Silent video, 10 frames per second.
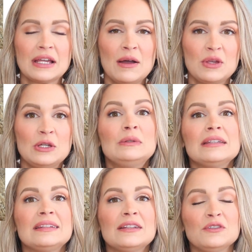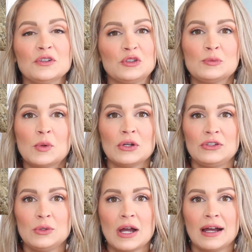Look how cute this is for
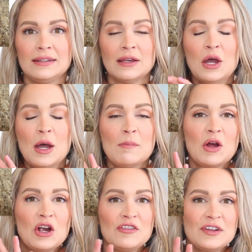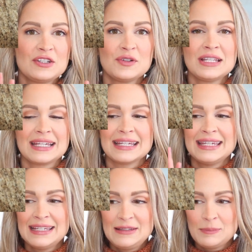s'mores, you guys. Perfect for like a
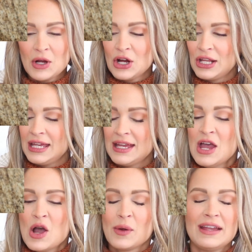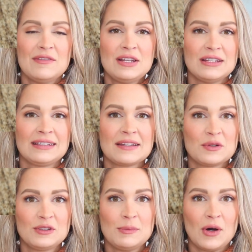kid's party or even just a
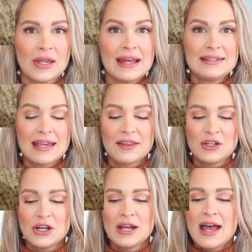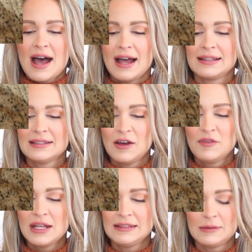little small get together. I
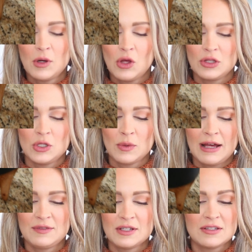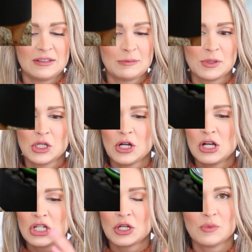love that it's small. You don't have to
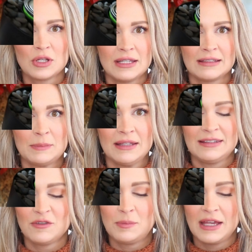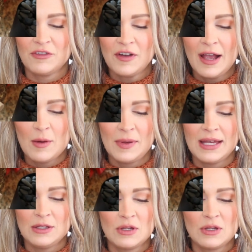splurge on a really expensive big fire pit.